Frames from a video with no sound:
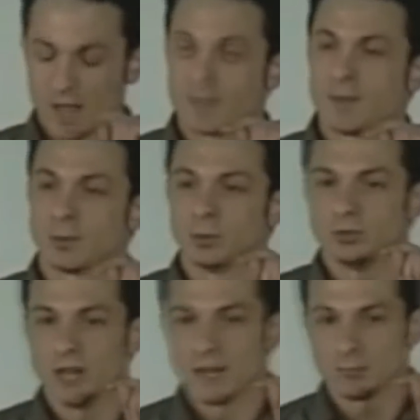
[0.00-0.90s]
They're not
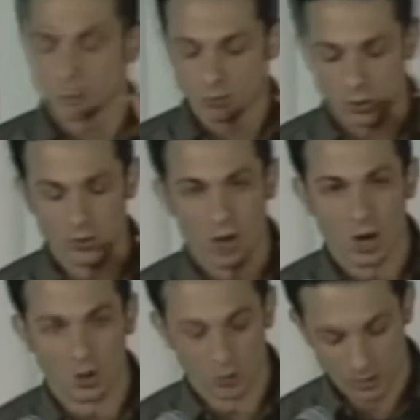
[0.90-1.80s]
people whose names we
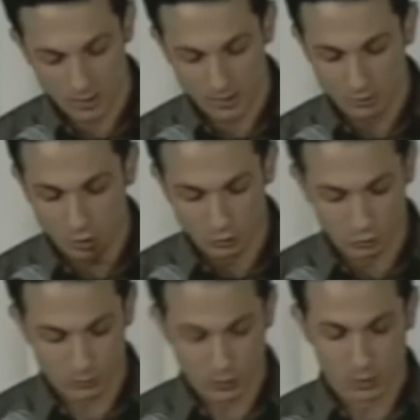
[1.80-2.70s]
don't know and
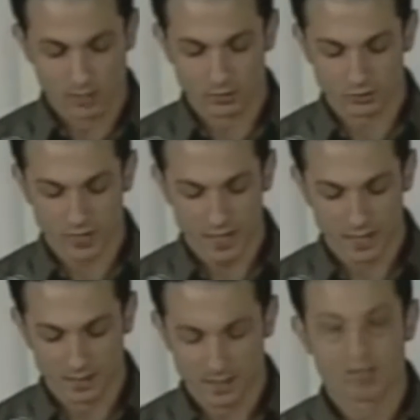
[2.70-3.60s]
cultures we don't
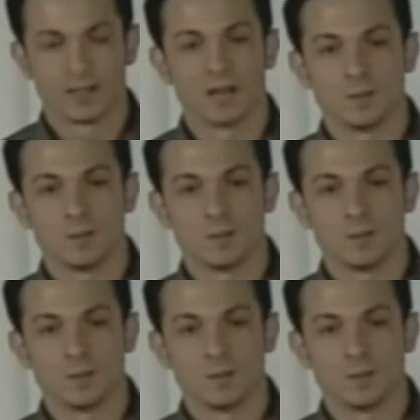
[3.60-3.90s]
understand.